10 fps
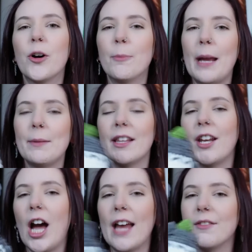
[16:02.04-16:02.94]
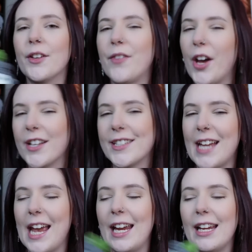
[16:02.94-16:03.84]
Or maybe the night of the first
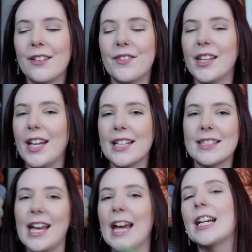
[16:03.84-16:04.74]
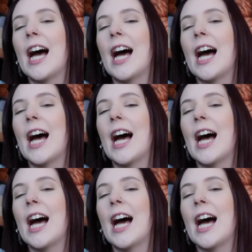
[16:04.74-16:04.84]
day for the next day.